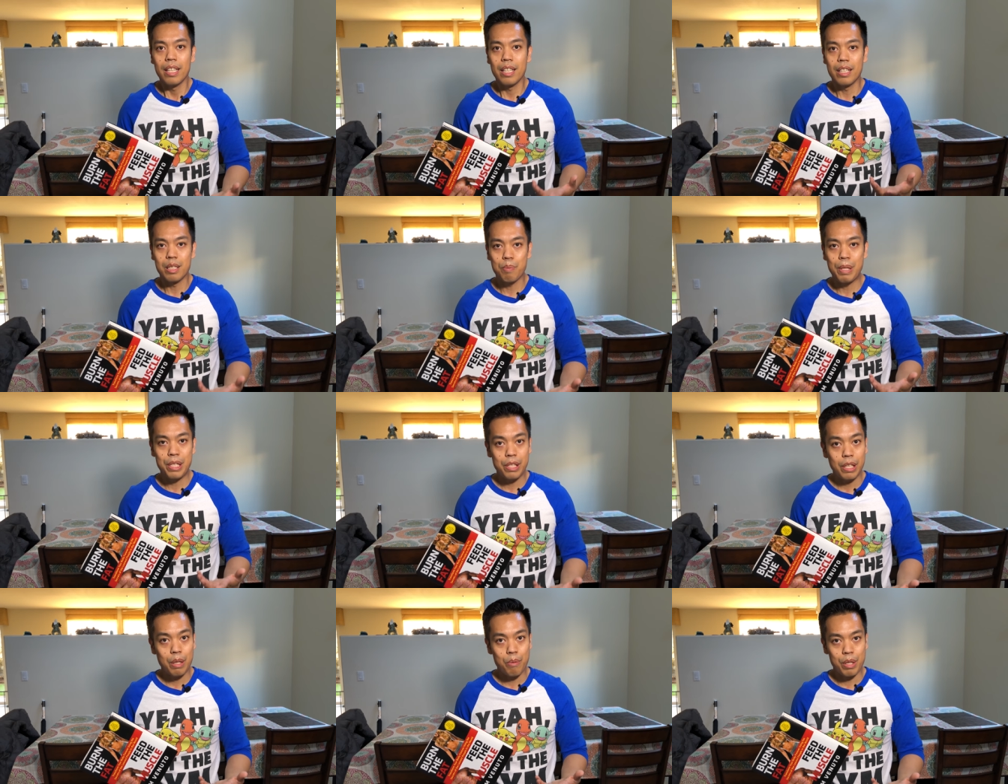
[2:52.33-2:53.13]

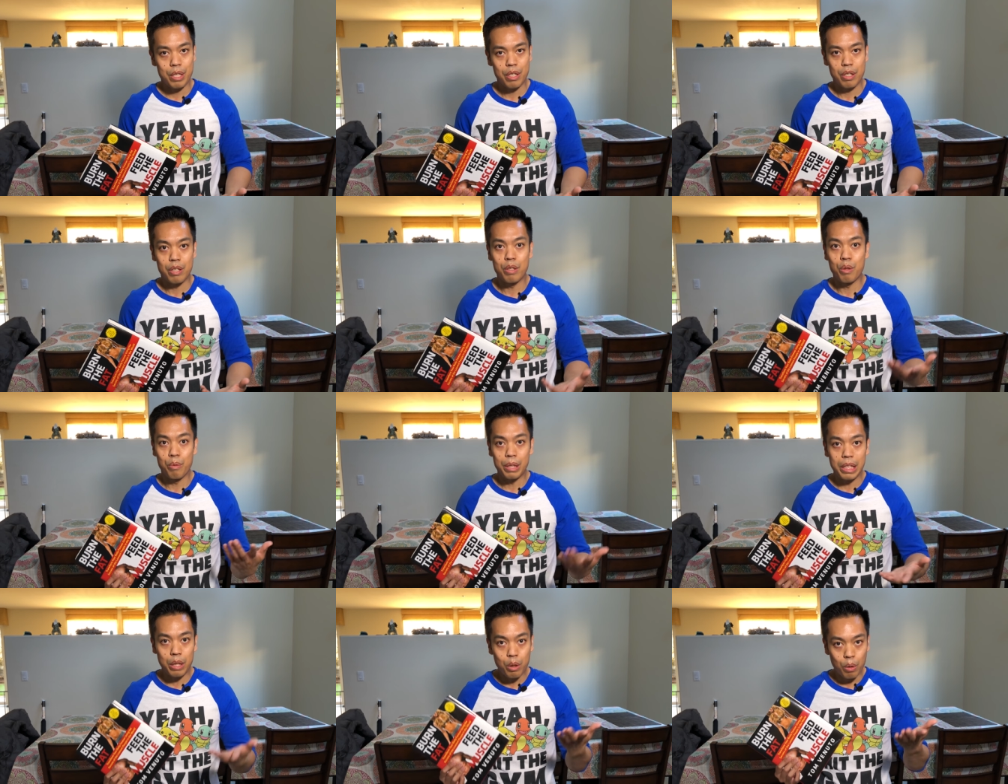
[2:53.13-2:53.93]
especially when you're
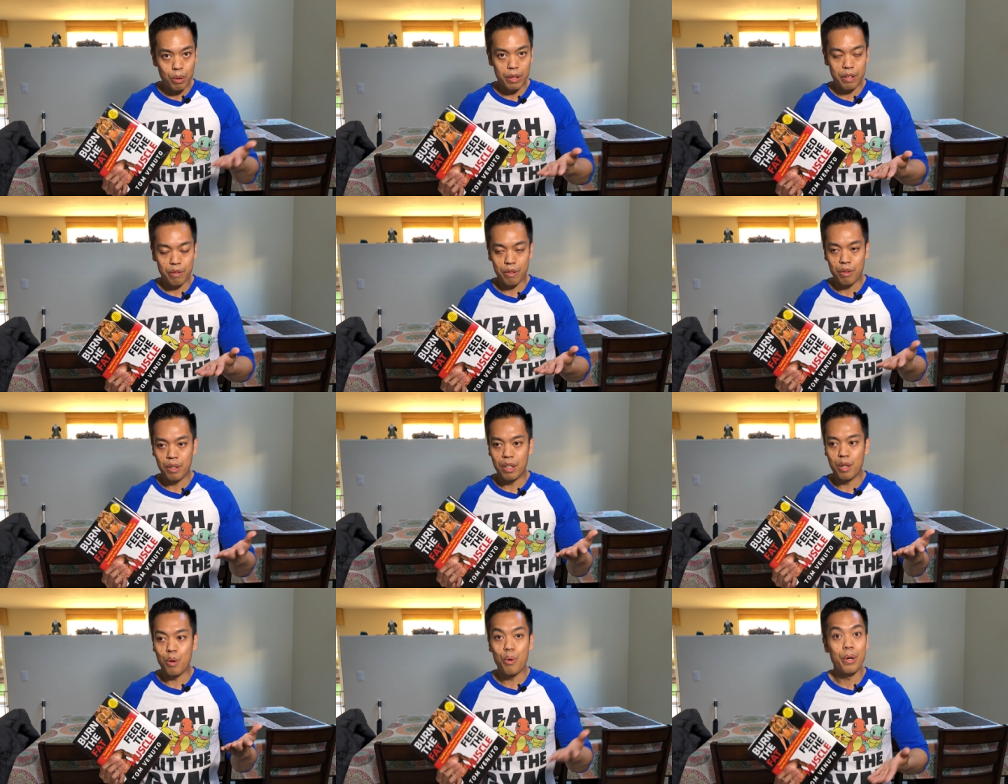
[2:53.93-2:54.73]
really goal
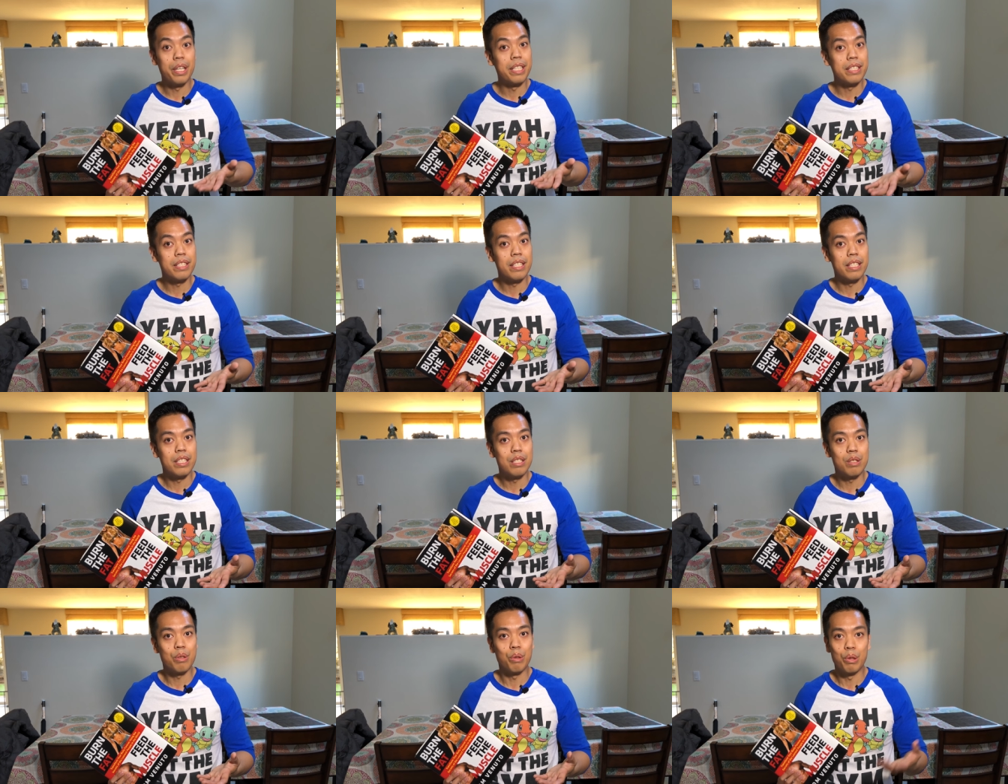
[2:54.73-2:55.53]
oriented
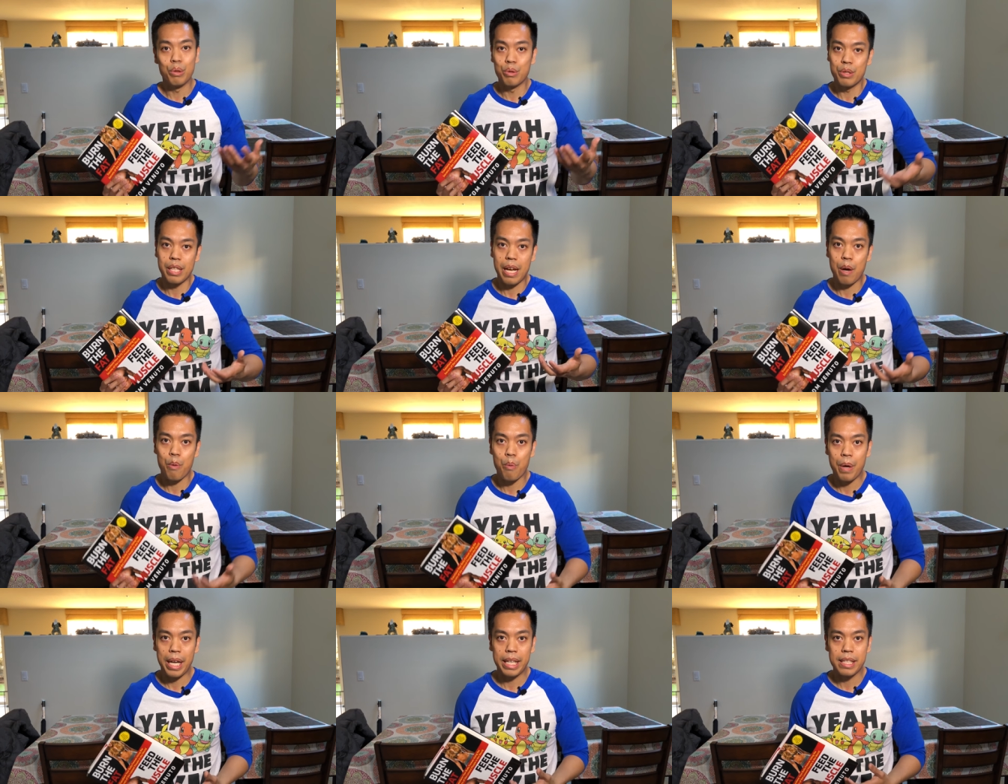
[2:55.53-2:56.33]
to lose that
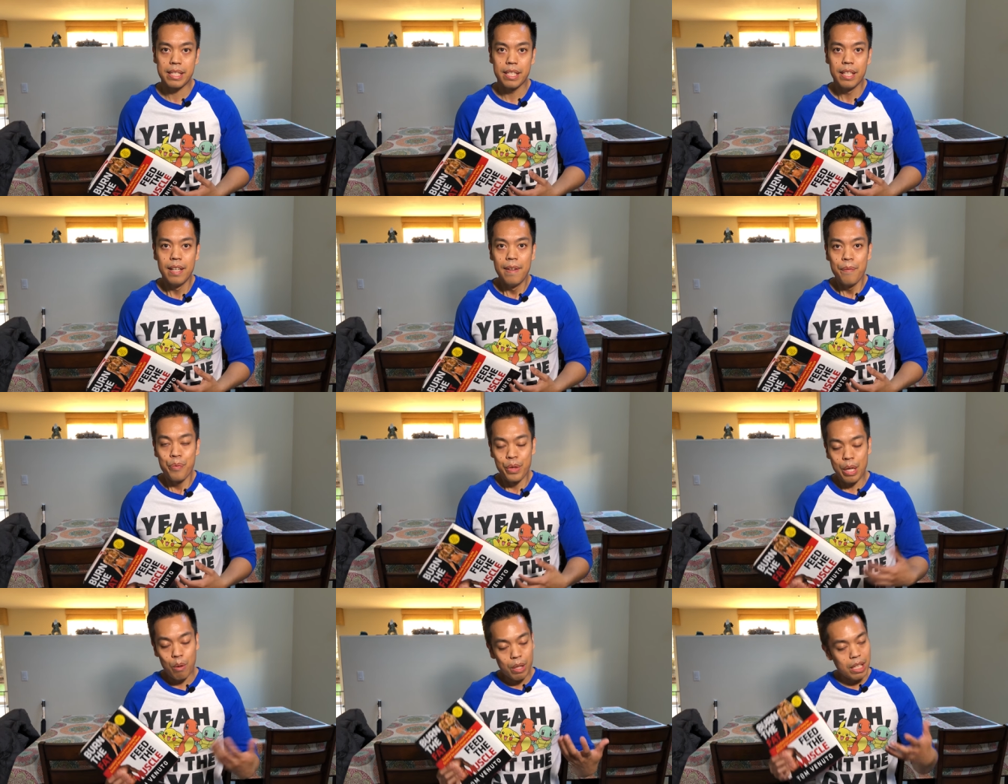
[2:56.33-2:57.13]
weight.
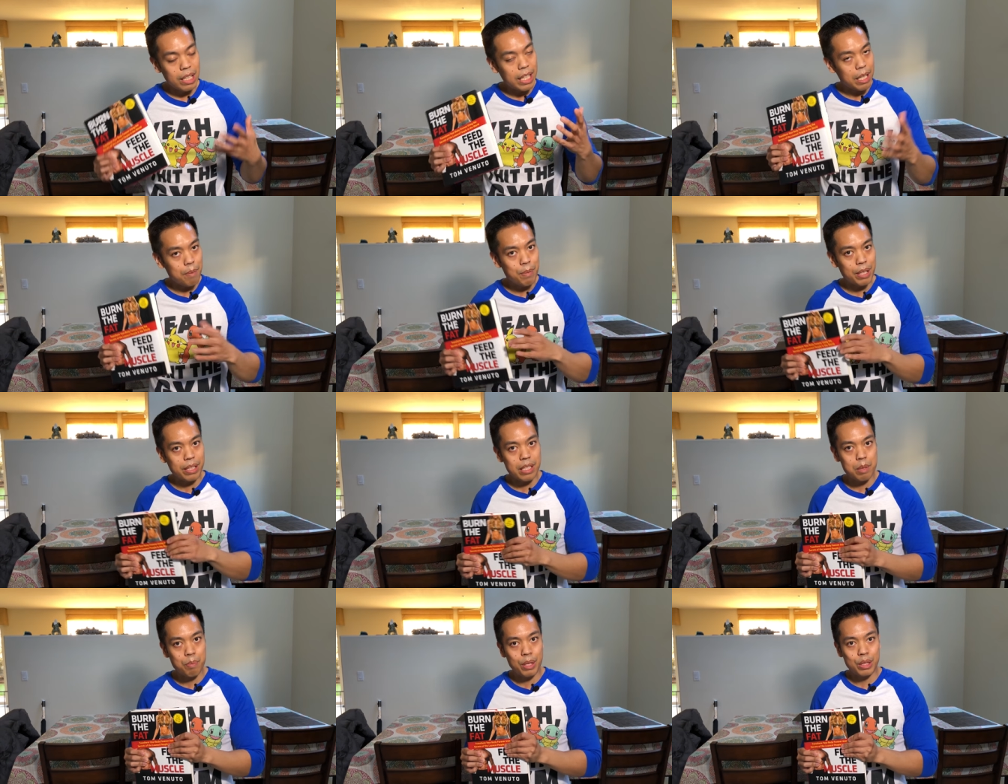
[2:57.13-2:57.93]
Now, what I like about
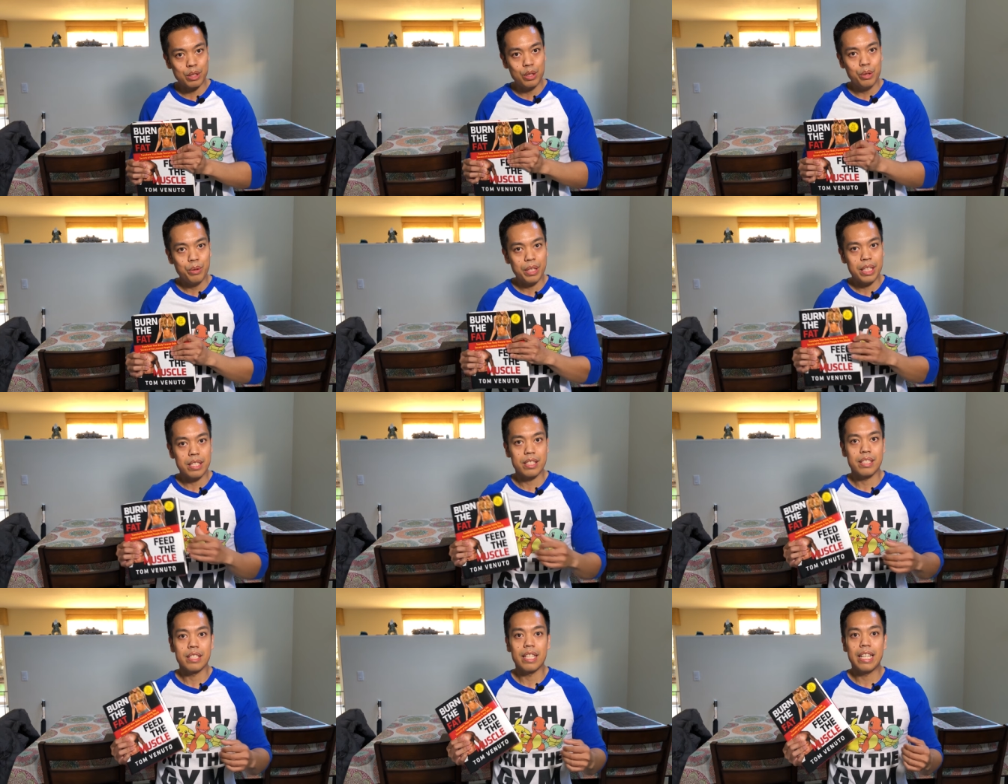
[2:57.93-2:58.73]
this book too
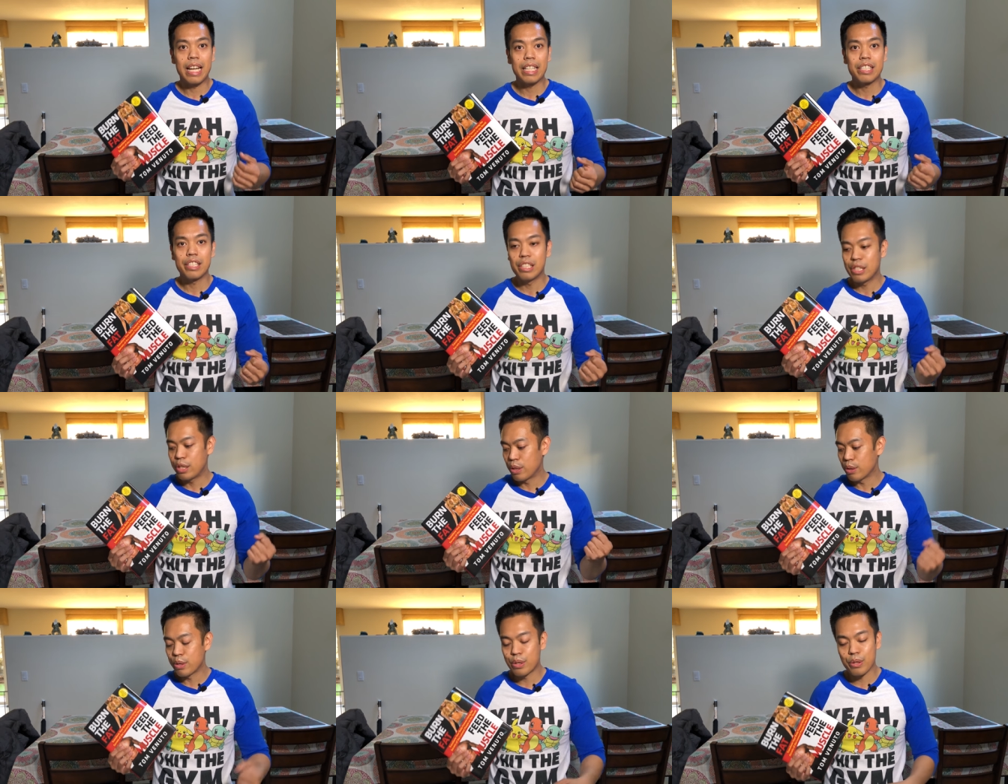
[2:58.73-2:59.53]
is it actually
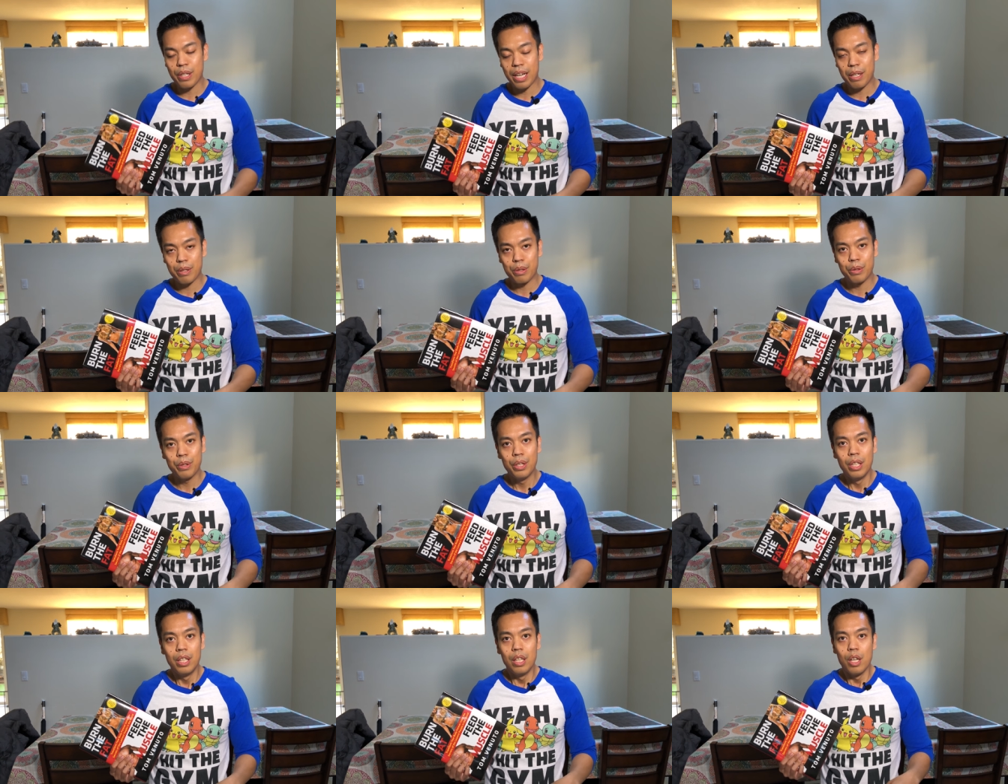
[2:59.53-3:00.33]
shows you how to
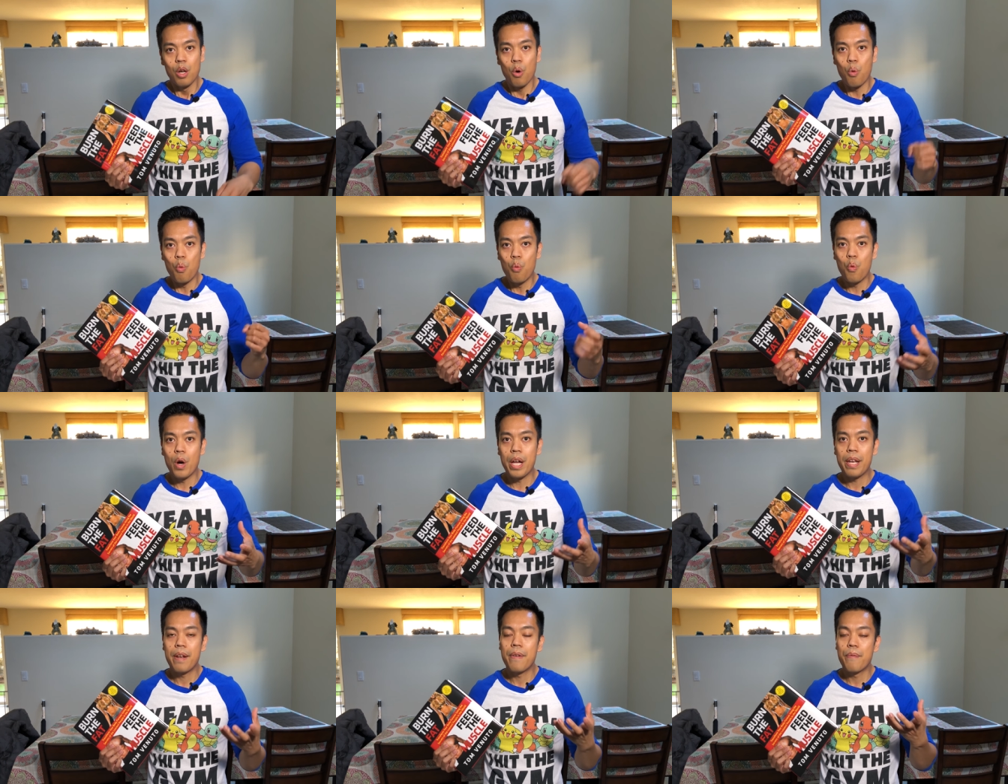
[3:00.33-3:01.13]

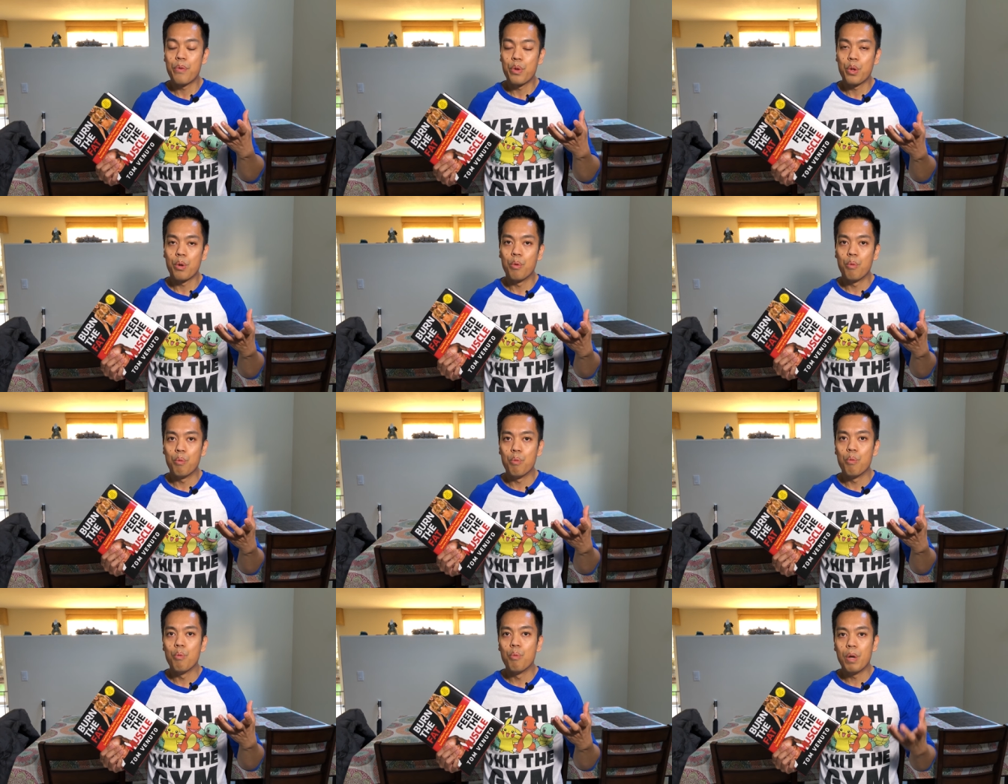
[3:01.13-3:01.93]
what
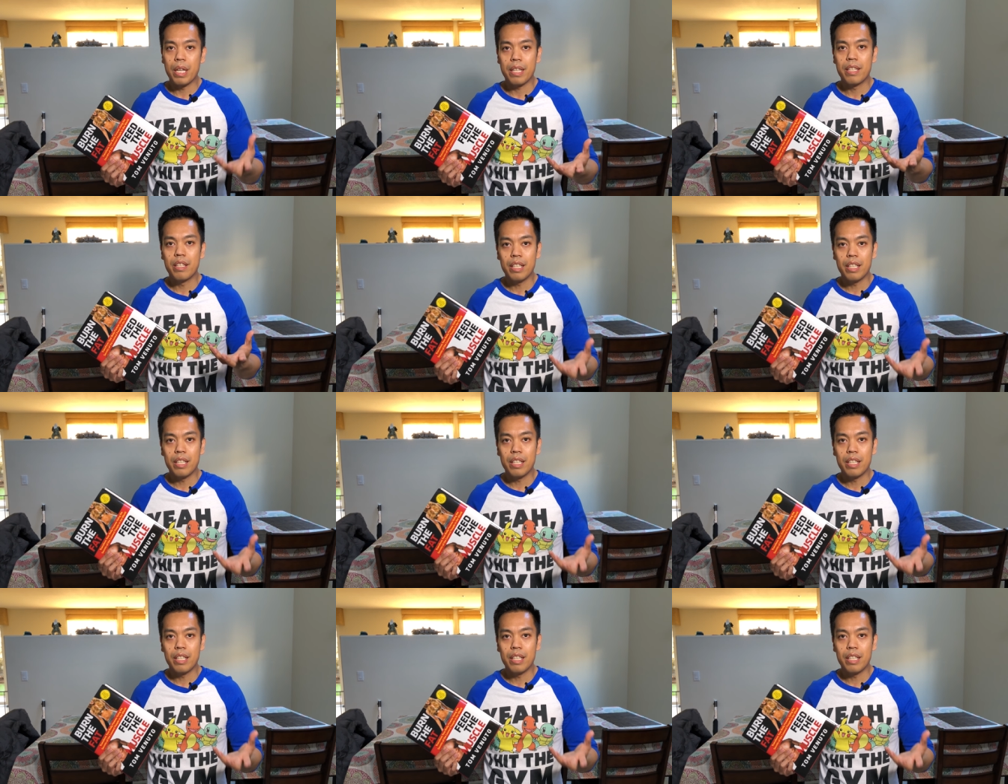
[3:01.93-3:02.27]
what you